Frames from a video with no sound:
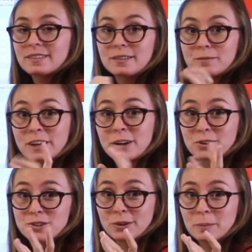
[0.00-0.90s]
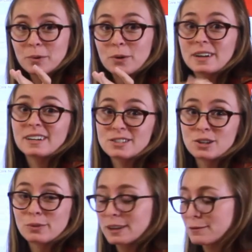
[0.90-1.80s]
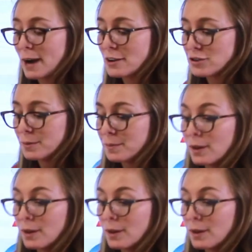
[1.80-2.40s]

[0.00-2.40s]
the fingers don't get broken because they're really fragile.